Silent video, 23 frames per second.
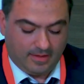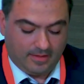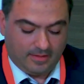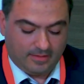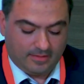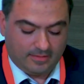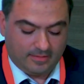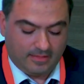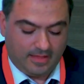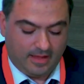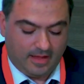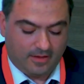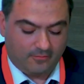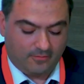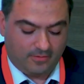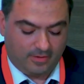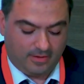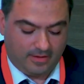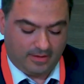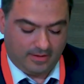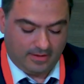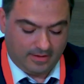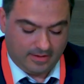Now,
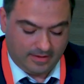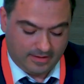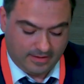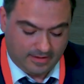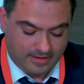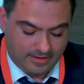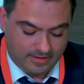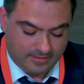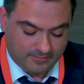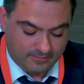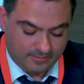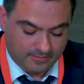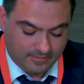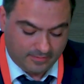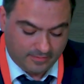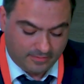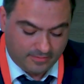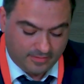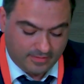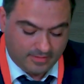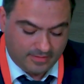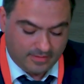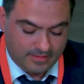
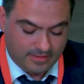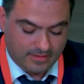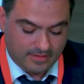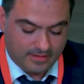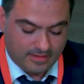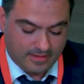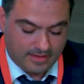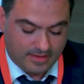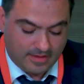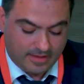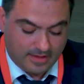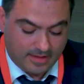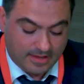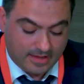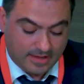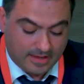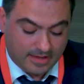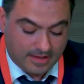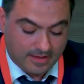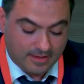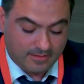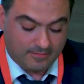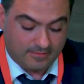the
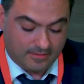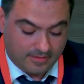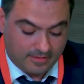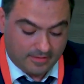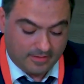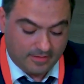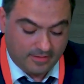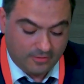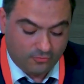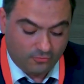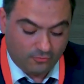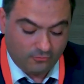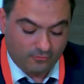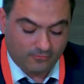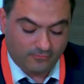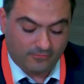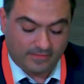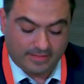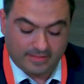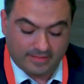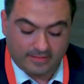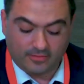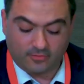issue of
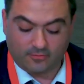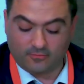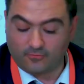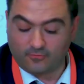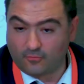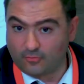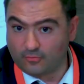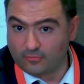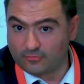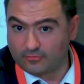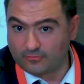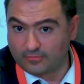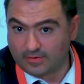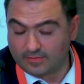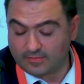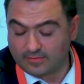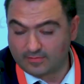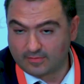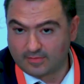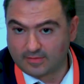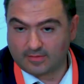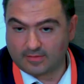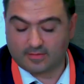validity of contracts,
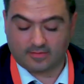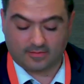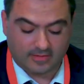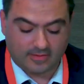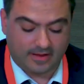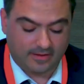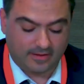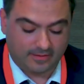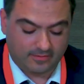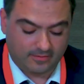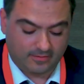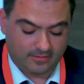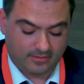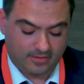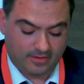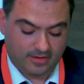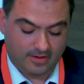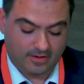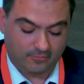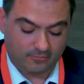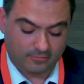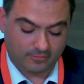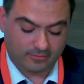cite
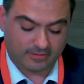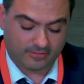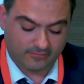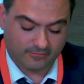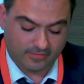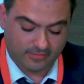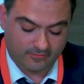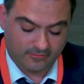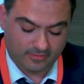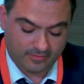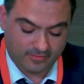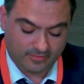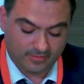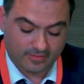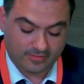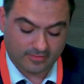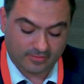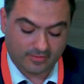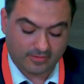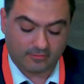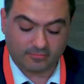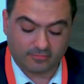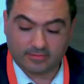ultra-vires,
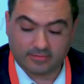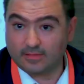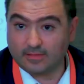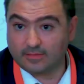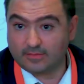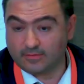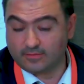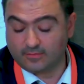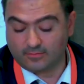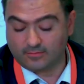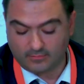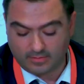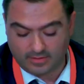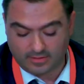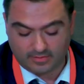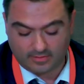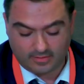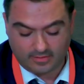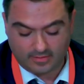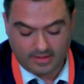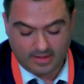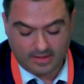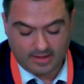is now dealt with
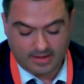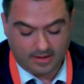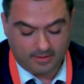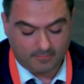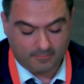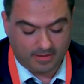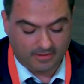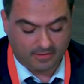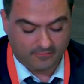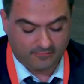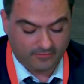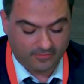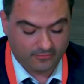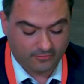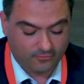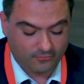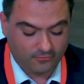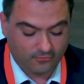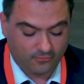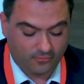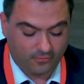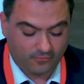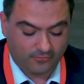by
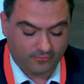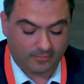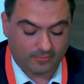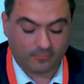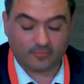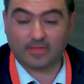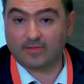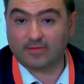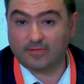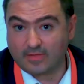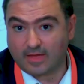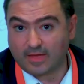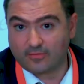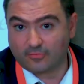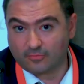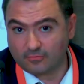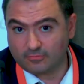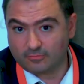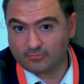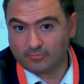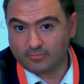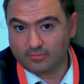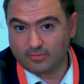virtue of
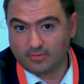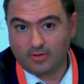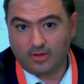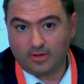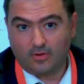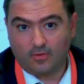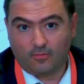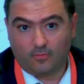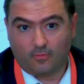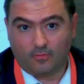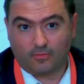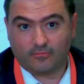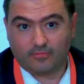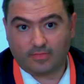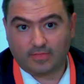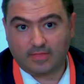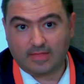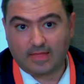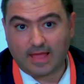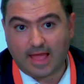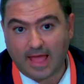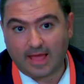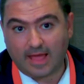harmonization of
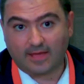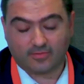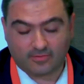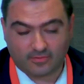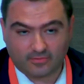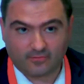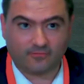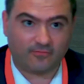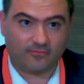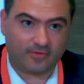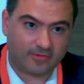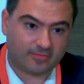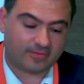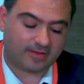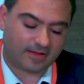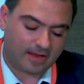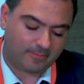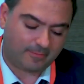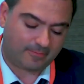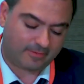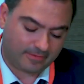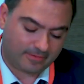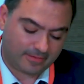the ex-First
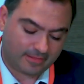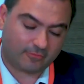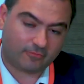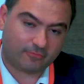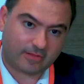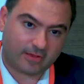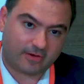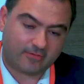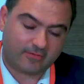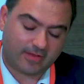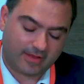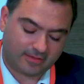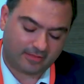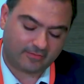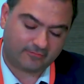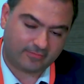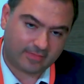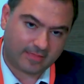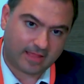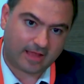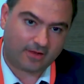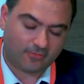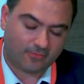Company Law Directive.
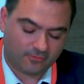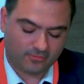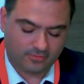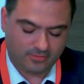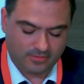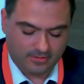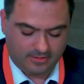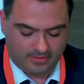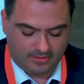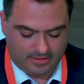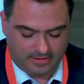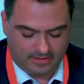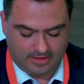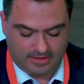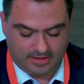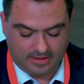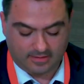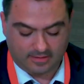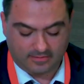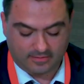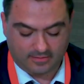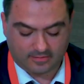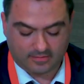Now,
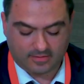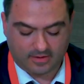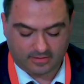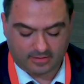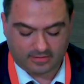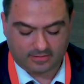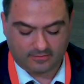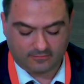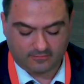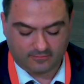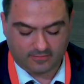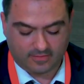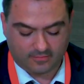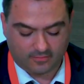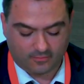this directive is